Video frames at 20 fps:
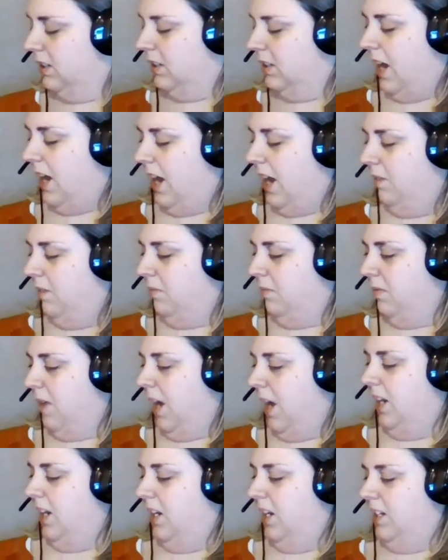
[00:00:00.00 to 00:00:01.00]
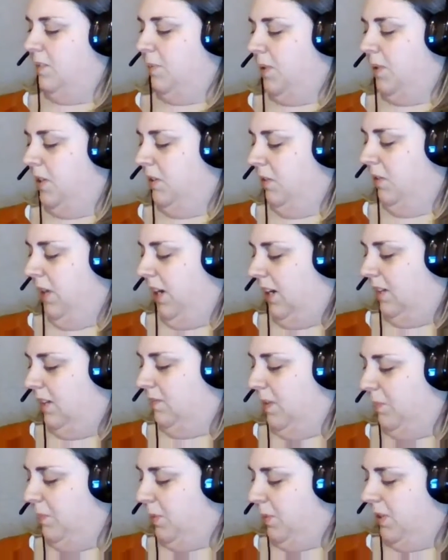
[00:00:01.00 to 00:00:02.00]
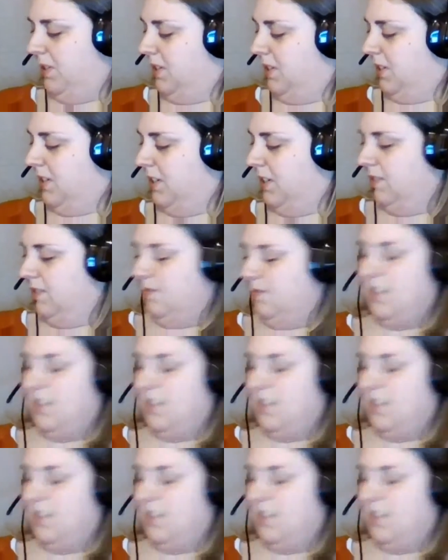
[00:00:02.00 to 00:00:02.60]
I need to put new ink in my printer,